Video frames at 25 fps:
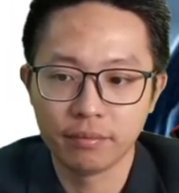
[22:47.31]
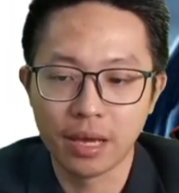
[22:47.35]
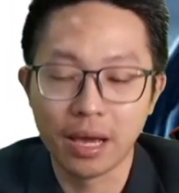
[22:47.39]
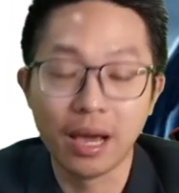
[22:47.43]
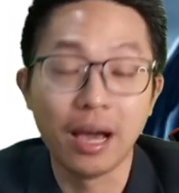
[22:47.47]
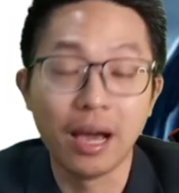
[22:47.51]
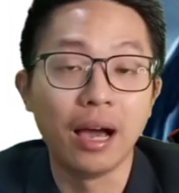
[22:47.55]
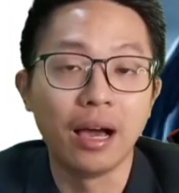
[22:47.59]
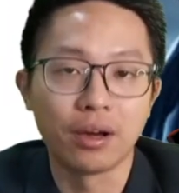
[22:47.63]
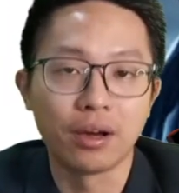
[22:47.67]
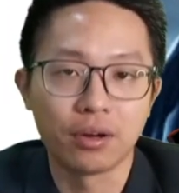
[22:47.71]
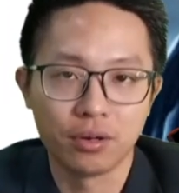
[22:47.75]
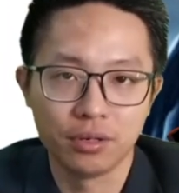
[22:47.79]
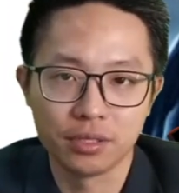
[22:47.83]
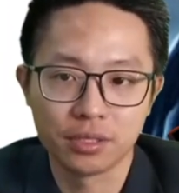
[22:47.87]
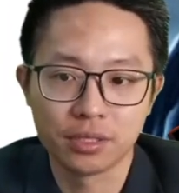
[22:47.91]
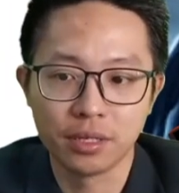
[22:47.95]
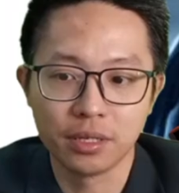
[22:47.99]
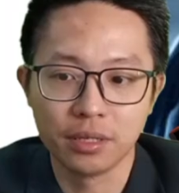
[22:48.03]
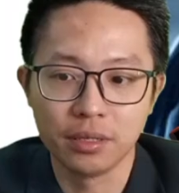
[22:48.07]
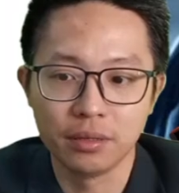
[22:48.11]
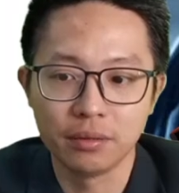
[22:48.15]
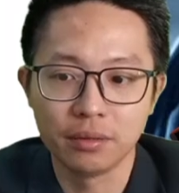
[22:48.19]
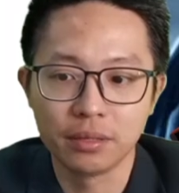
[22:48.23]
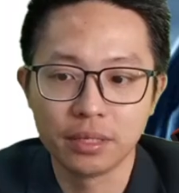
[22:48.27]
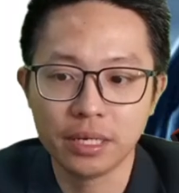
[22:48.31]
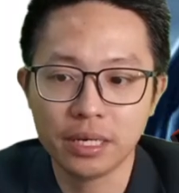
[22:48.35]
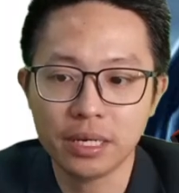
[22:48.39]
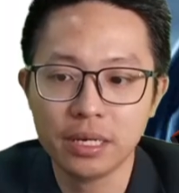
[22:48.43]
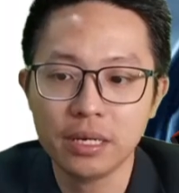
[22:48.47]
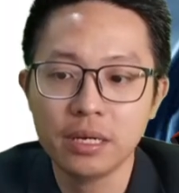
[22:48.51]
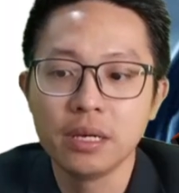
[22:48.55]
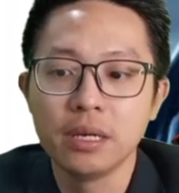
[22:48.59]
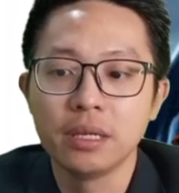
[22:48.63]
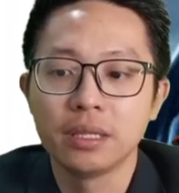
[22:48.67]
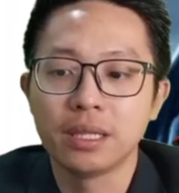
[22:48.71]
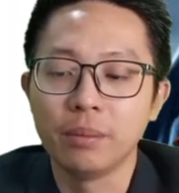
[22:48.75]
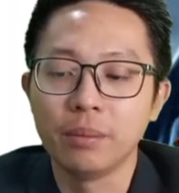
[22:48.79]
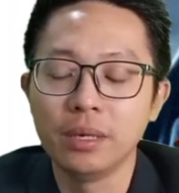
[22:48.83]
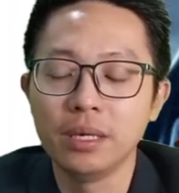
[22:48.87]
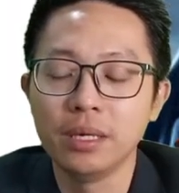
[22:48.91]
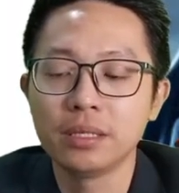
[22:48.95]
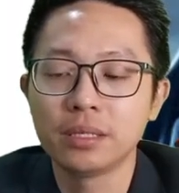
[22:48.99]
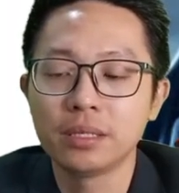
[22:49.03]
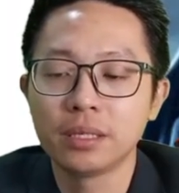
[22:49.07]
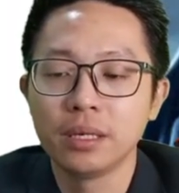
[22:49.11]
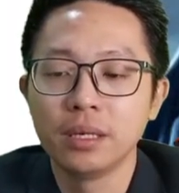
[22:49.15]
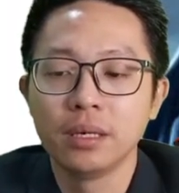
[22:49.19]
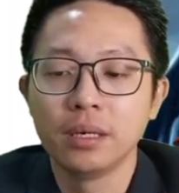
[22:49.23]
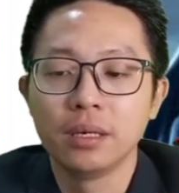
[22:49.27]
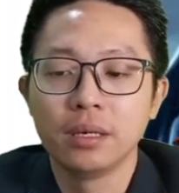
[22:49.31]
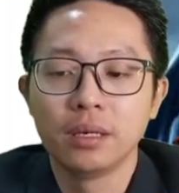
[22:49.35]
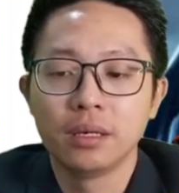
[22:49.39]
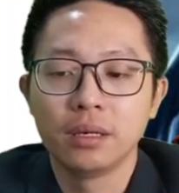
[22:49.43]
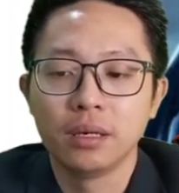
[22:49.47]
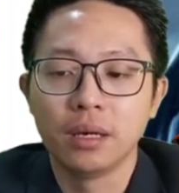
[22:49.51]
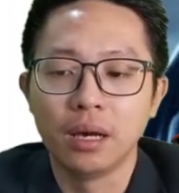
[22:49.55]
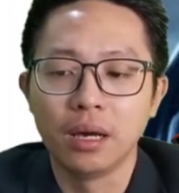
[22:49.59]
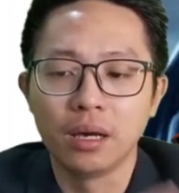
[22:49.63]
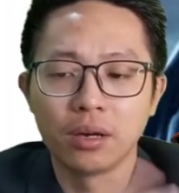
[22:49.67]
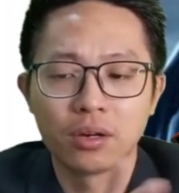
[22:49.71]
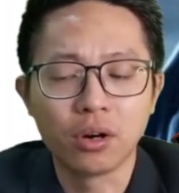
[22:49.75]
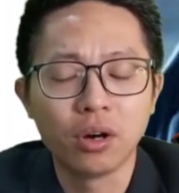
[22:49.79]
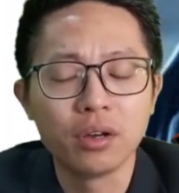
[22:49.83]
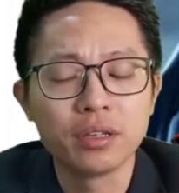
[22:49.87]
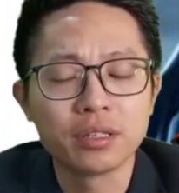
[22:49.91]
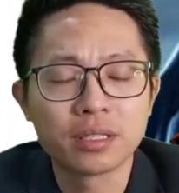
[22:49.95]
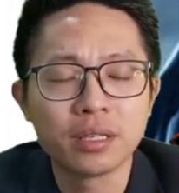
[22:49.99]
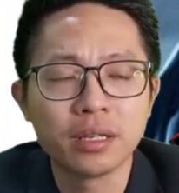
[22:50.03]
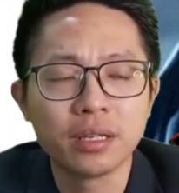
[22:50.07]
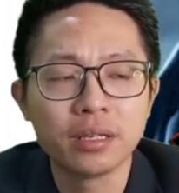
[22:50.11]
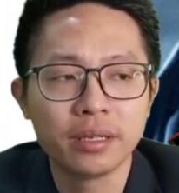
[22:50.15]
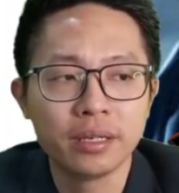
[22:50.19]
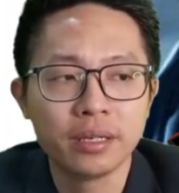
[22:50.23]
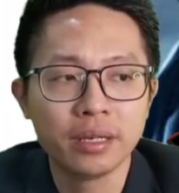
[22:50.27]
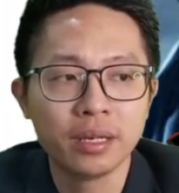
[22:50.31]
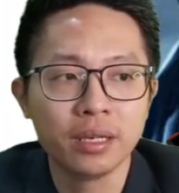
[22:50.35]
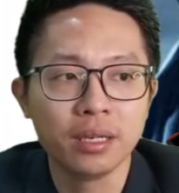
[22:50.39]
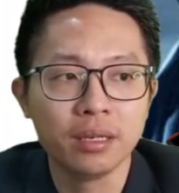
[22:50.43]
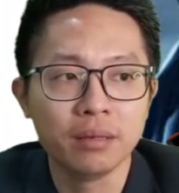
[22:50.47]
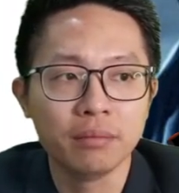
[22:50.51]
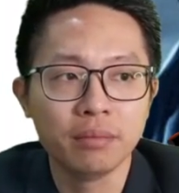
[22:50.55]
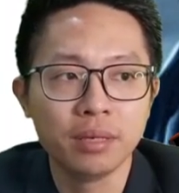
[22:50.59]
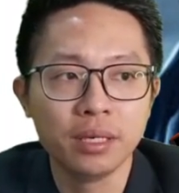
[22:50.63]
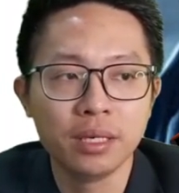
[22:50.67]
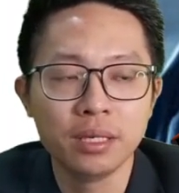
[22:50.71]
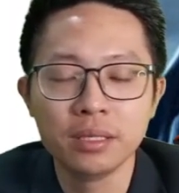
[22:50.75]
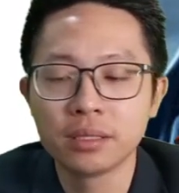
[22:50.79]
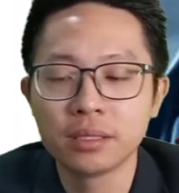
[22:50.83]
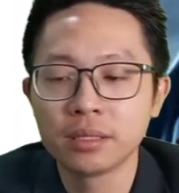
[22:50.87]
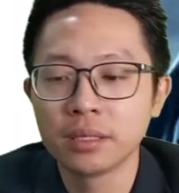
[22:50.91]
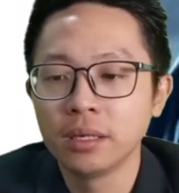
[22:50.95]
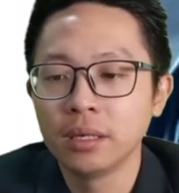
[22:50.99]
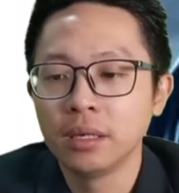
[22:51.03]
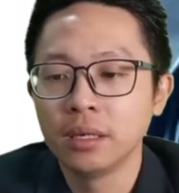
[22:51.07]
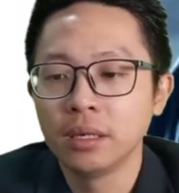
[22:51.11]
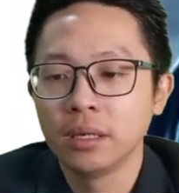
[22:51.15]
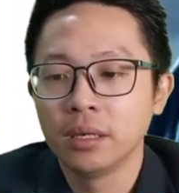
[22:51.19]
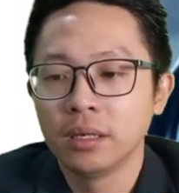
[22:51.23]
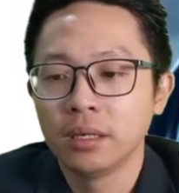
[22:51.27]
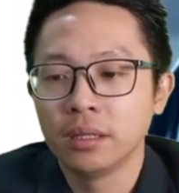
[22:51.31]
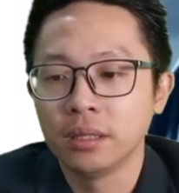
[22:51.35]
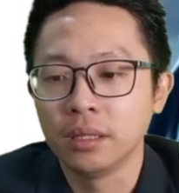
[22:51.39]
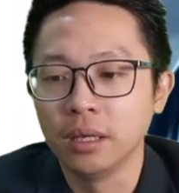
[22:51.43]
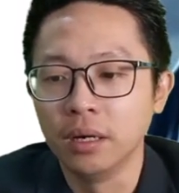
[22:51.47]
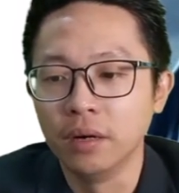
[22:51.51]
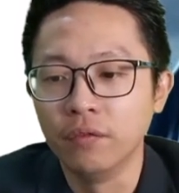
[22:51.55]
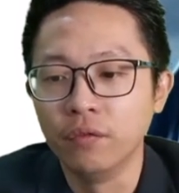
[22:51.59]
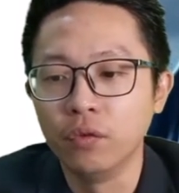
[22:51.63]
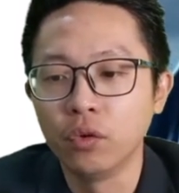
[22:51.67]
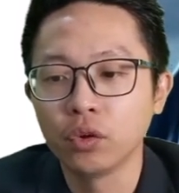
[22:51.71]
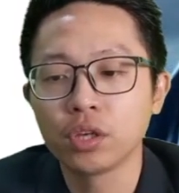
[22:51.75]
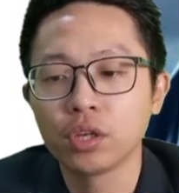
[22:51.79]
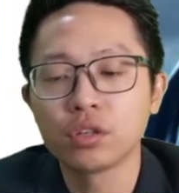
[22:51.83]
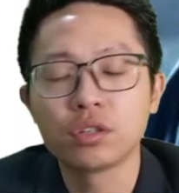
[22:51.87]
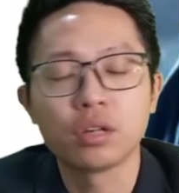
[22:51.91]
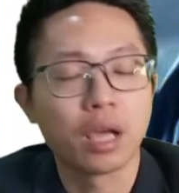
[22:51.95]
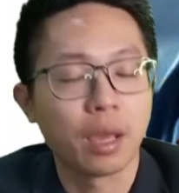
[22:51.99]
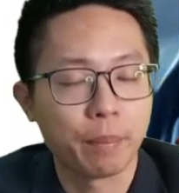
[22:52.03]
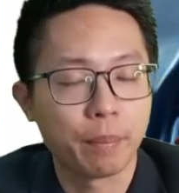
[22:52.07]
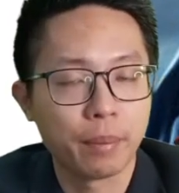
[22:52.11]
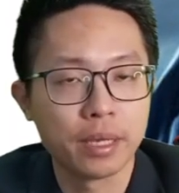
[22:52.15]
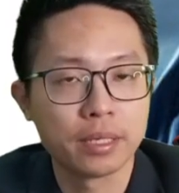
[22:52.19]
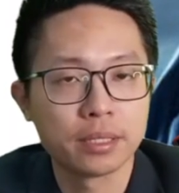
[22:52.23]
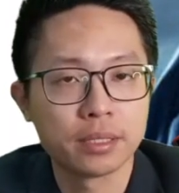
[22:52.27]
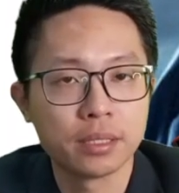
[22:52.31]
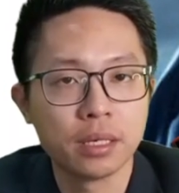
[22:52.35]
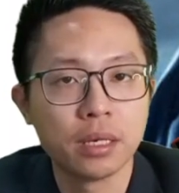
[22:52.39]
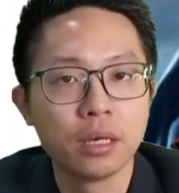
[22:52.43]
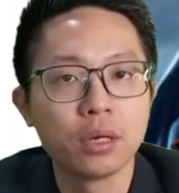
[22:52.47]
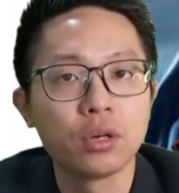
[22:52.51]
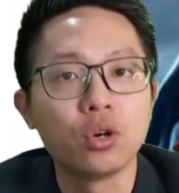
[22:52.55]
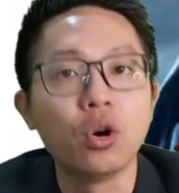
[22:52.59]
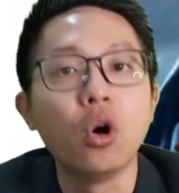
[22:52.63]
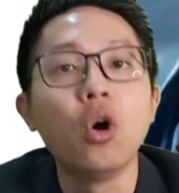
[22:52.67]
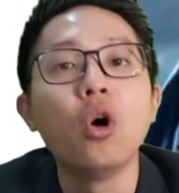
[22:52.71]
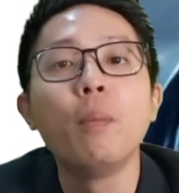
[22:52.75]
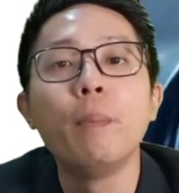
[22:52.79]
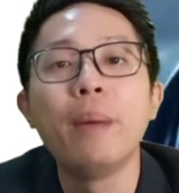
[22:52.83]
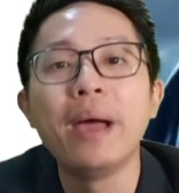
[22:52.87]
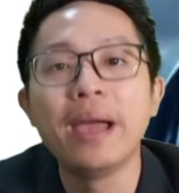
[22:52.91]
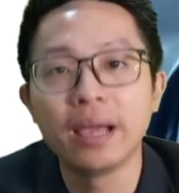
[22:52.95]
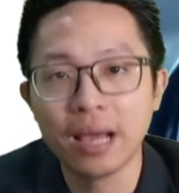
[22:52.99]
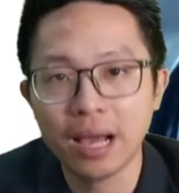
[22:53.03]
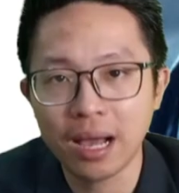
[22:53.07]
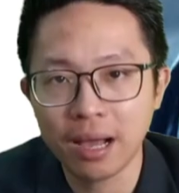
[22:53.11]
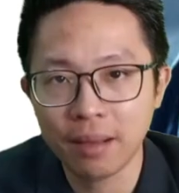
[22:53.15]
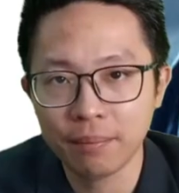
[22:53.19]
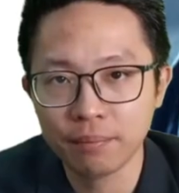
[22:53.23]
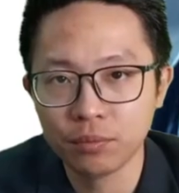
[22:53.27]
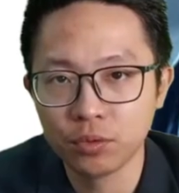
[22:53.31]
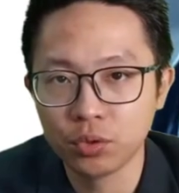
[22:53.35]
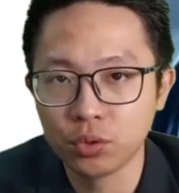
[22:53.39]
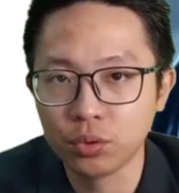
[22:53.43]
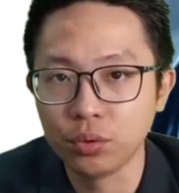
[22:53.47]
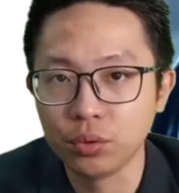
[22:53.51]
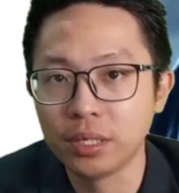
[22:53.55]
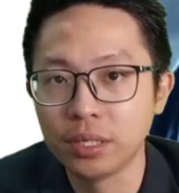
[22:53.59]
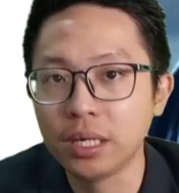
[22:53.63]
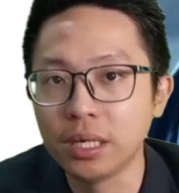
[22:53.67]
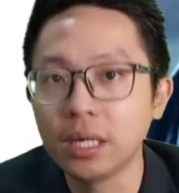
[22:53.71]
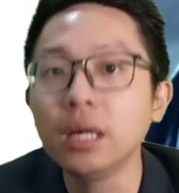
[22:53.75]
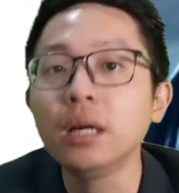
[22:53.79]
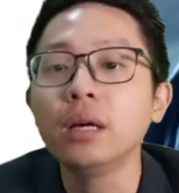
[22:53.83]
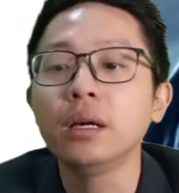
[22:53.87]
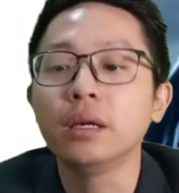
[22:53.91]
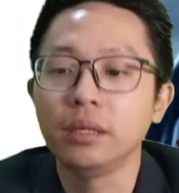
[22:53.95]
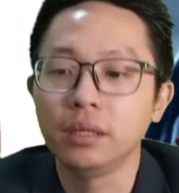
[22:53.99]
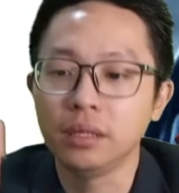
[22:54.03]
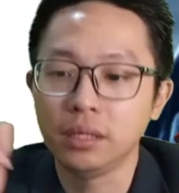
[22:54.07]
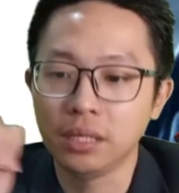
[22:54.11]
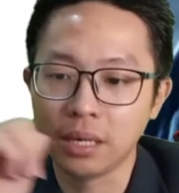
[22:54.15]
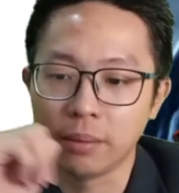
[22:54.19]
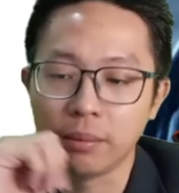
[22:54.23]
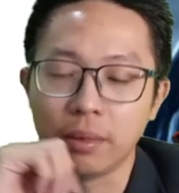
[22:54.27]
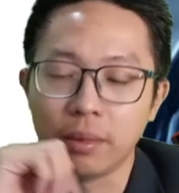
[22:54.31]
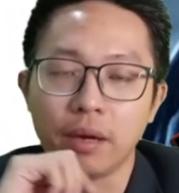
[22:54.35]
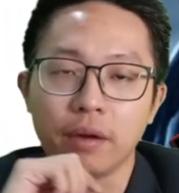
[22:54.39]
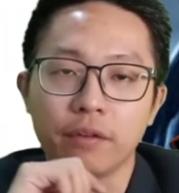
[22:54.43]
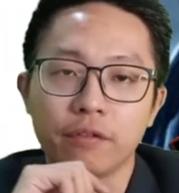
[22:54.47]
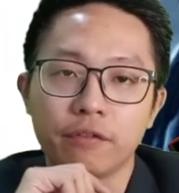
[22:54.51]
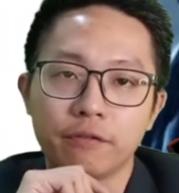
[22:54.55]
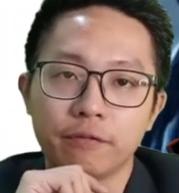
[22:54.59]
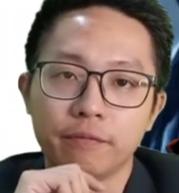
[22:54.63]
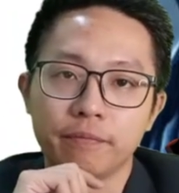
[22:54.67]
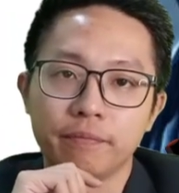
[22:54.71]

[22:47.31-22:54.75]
Constant. Yeah, that means constant here. It means the voltage of capacitor go back up to the EMF